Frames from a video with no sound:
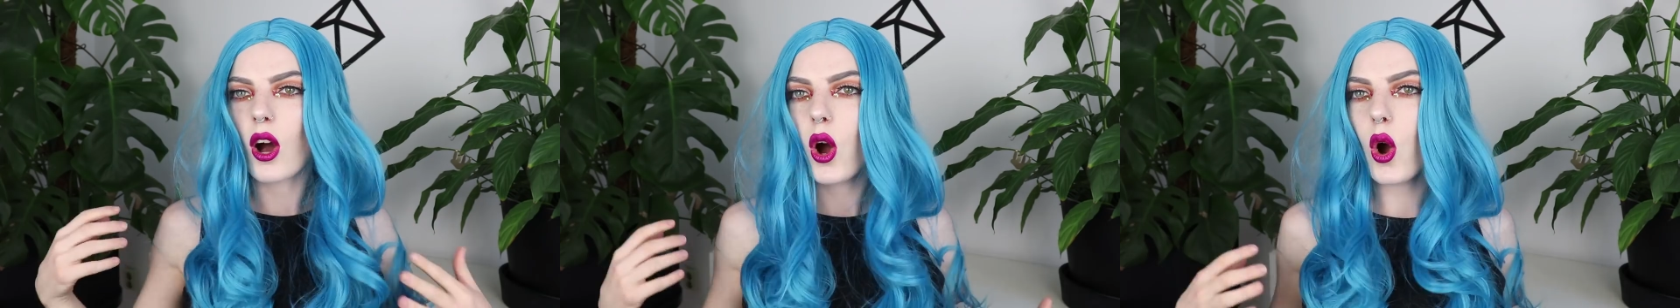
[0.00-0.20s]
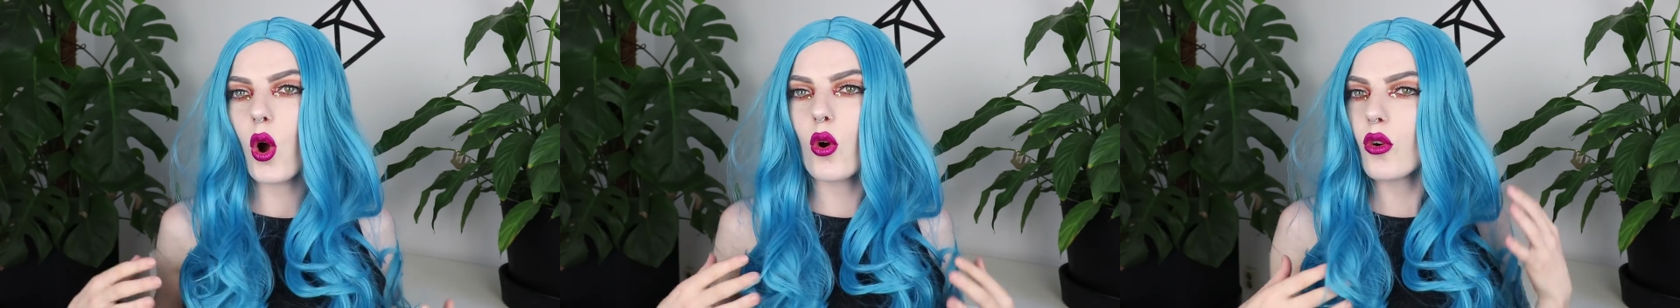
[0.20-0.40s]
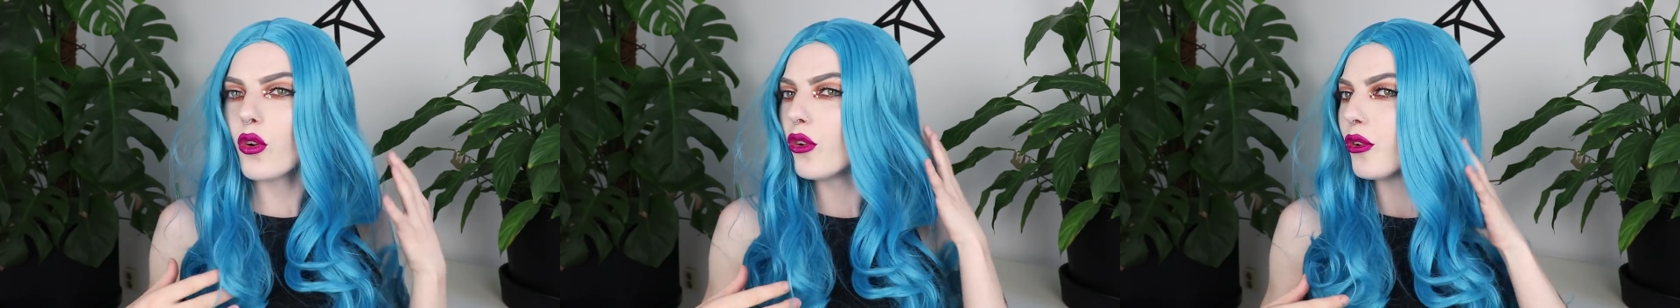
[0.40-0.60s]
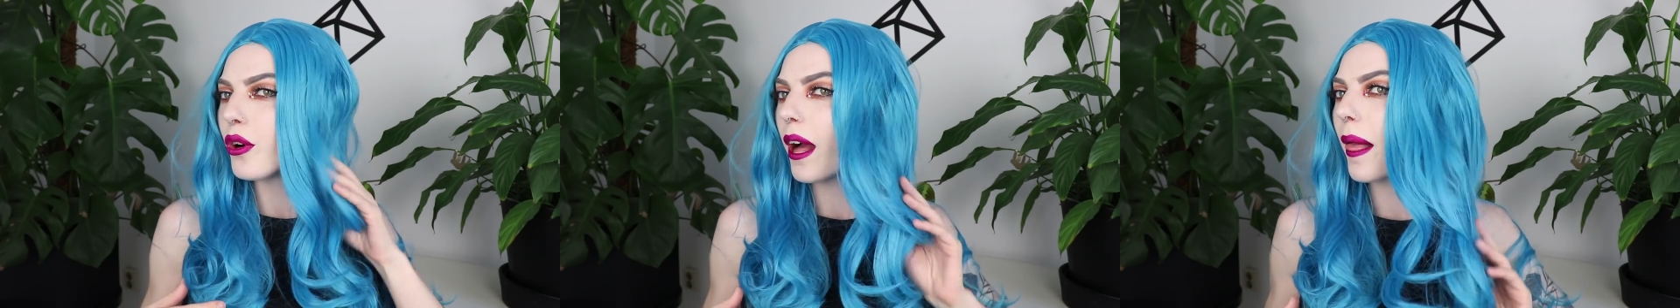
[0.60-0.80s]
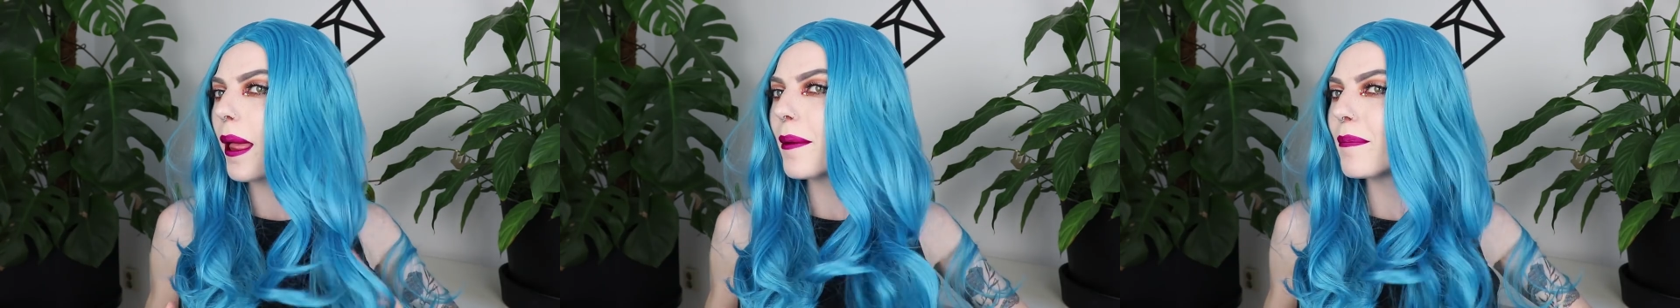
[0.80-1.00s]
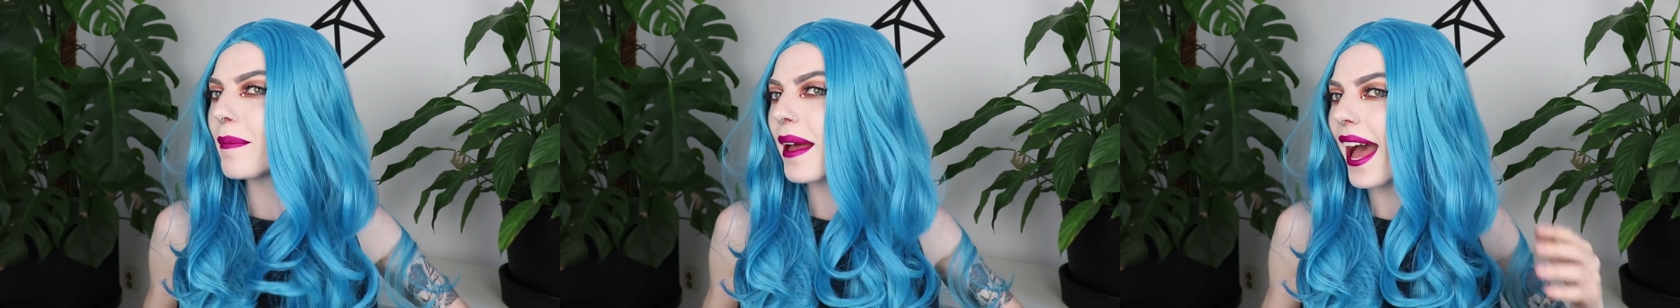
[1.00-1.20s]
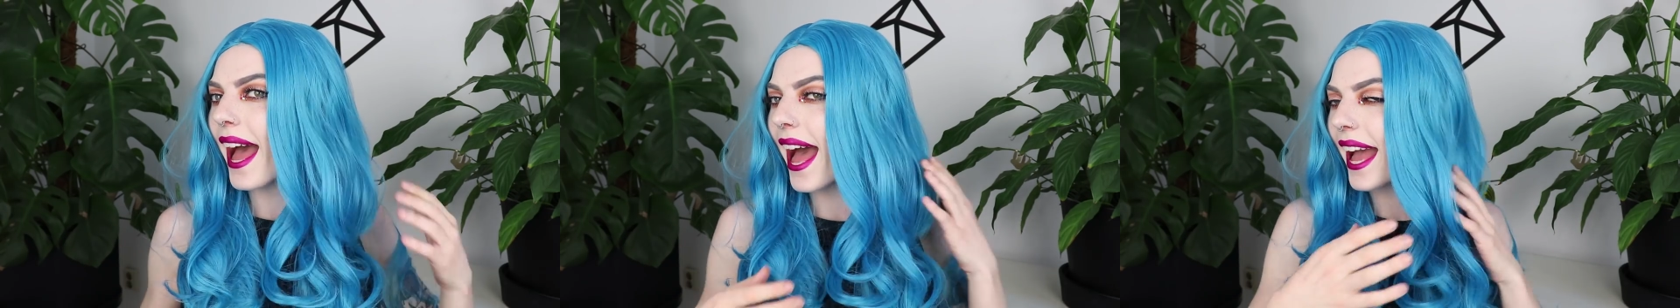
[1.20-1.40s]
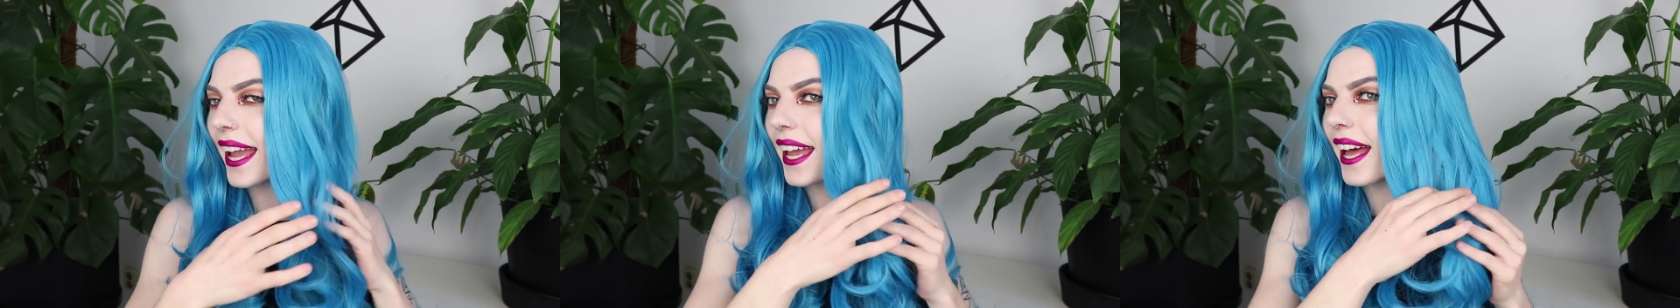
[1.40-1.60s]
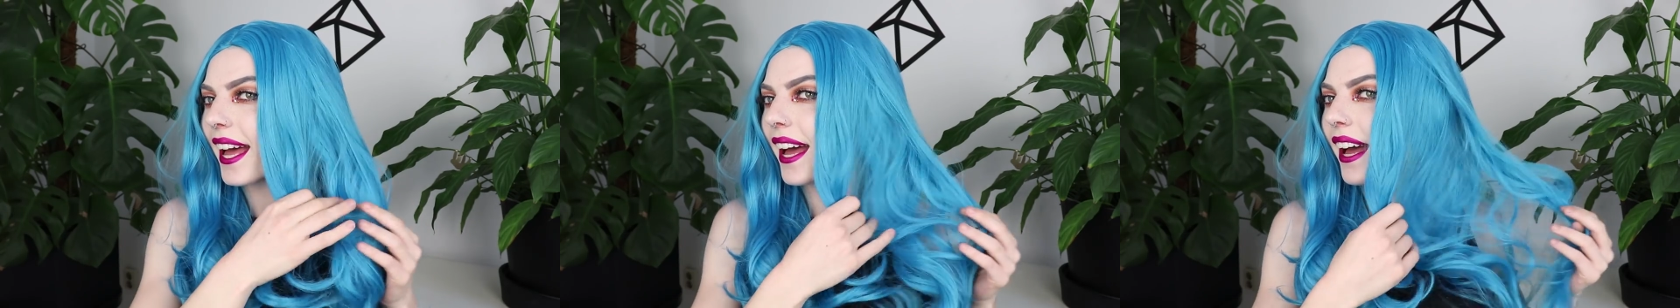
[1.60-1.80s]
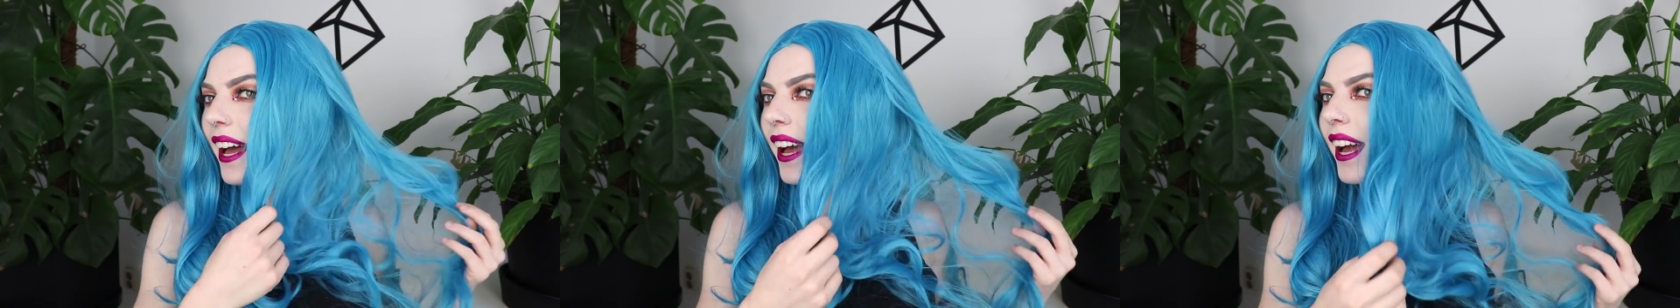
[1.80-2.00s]
Oh my
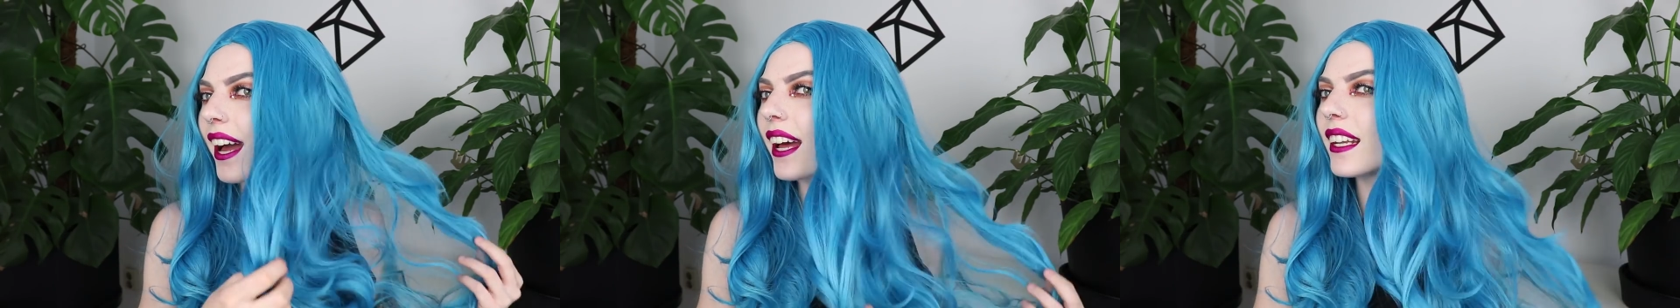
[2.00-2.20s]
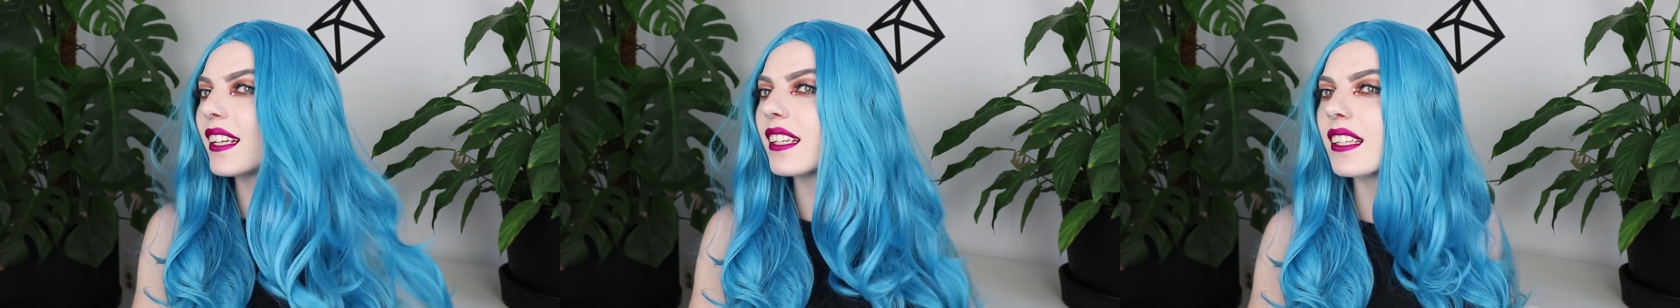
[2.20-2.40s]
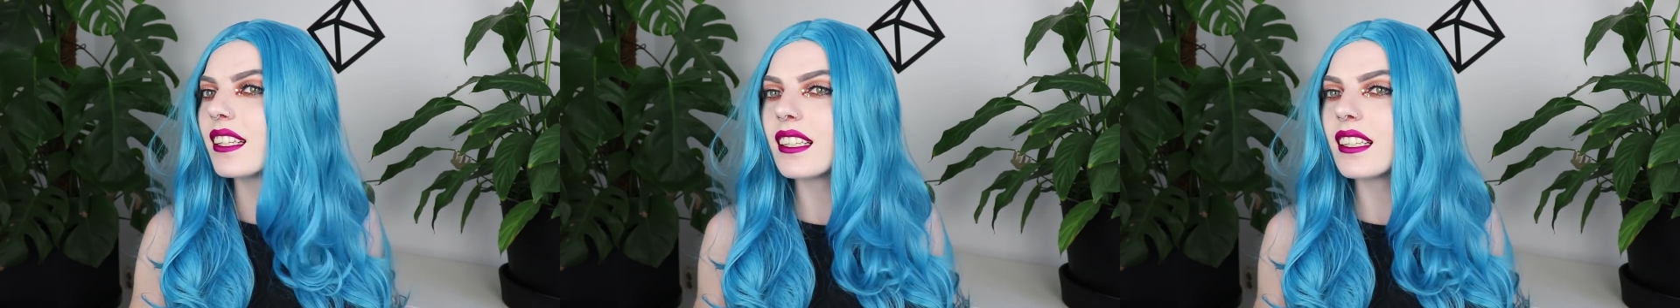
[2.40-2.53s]
god!